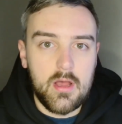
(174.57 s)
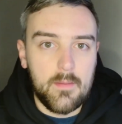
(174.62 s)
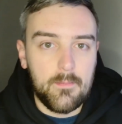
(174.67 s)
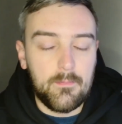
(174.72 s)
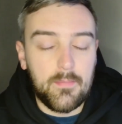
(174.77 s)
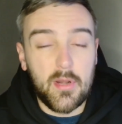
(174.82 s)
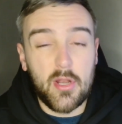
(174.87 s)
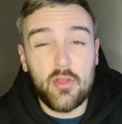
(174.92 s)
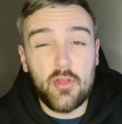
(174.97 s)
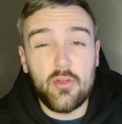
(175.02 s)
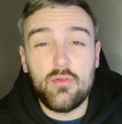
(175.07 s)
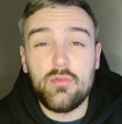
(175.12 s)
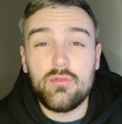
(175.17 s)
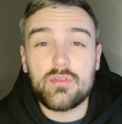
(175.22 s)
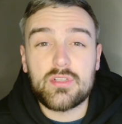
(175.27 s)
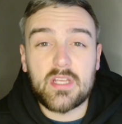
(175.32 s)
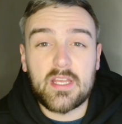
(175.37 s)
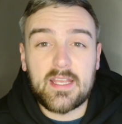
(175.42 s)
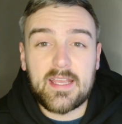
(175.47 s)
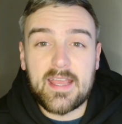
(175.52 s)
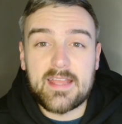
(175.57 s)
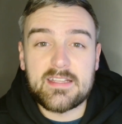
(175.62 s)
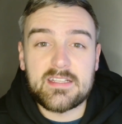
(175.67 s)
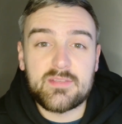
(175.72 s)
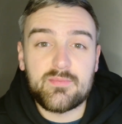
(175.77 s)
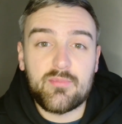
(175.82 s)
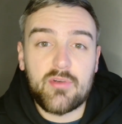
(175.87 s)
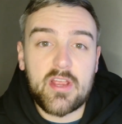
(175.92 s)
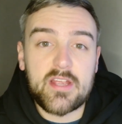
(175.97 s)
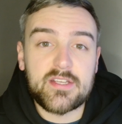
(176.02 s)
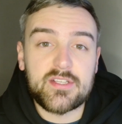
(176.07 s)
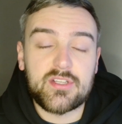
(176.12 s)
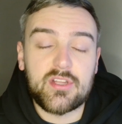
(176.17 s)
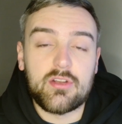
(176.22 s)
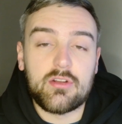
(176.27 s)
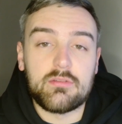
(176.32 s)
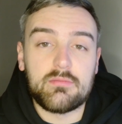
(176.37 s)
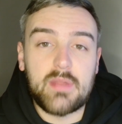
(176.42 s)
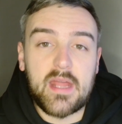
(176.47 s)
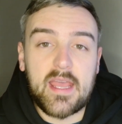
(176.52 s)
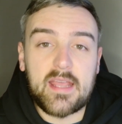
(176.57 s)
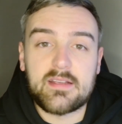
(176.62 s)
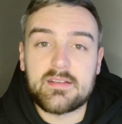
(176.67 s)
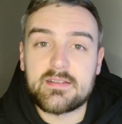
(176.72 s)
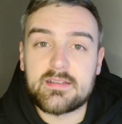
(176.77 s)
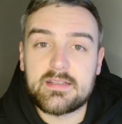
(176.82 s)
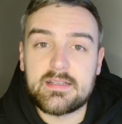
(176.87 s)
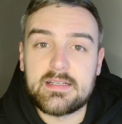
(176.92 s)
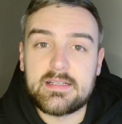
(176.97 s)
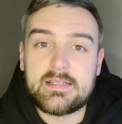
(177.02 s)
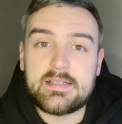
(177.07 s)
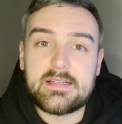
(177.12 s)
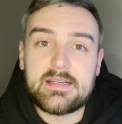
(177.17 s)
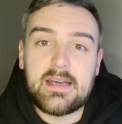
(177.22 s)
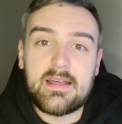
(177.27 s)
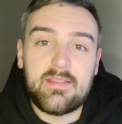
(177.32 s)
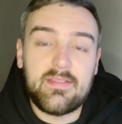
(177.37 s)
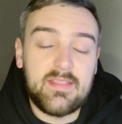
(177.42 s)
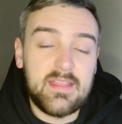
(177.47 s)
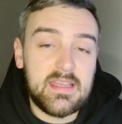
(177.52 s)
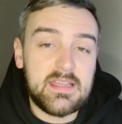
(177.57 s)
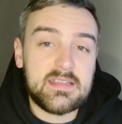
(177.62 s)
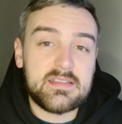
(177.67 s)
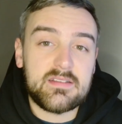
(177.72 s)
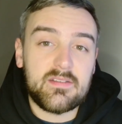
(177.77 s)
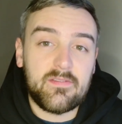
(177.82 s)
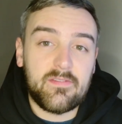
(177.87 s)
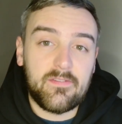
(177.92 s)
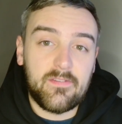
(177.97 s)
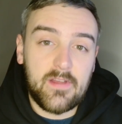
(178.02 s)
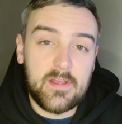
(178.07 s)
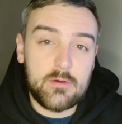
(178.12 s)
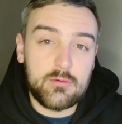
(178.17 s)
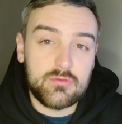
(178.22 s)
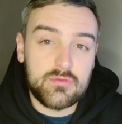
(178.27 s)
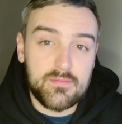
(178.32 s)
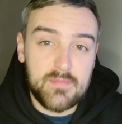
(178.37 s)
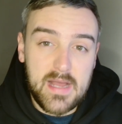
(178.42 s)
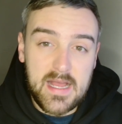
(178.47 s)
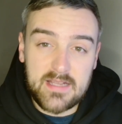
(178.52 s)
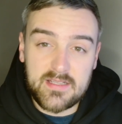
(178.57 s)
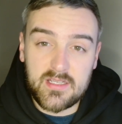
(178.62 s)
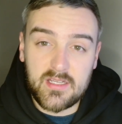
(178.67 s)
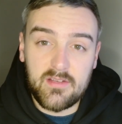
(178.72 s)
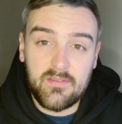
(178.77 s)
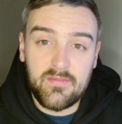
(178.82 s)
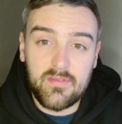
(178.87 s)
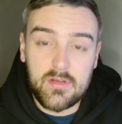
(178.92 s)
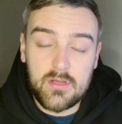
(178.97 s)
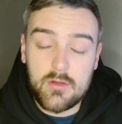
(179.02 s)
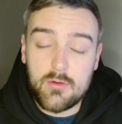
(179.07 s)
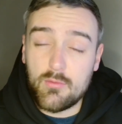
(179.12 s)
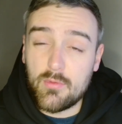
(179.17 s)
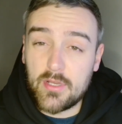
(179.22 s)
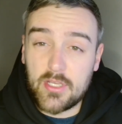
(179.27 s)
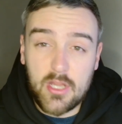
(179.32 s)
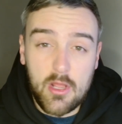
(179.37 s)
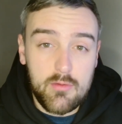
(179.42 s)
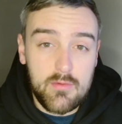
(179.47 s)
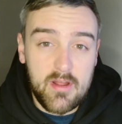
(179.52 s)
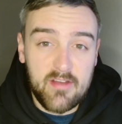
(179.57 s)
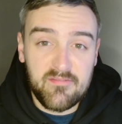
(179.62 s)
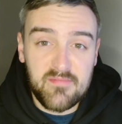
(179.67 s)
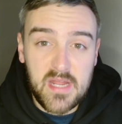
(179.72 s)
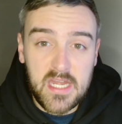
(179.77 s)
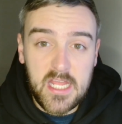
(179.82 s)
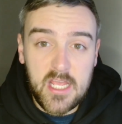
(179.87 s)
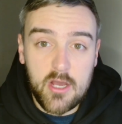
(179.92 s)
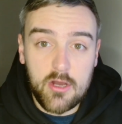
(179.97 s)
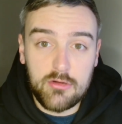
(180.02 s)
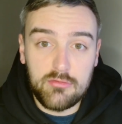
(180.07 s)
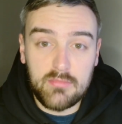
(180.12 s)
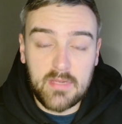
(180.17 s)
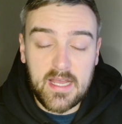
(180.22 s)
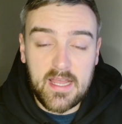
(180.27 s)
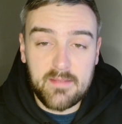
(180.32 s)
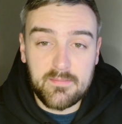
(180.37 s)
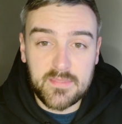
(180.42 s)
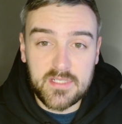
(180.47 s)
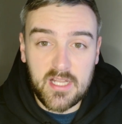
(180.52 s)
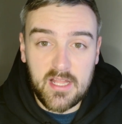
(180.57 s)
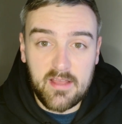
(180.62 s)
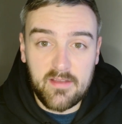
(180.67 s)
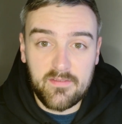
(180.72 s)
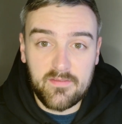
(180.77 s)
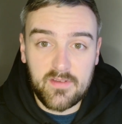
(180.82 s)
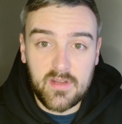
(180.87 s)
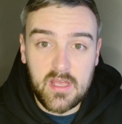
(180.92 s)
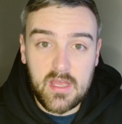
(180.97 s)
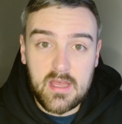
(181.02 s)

Blues against Preston up next. This feels massive. We don't have many home games left,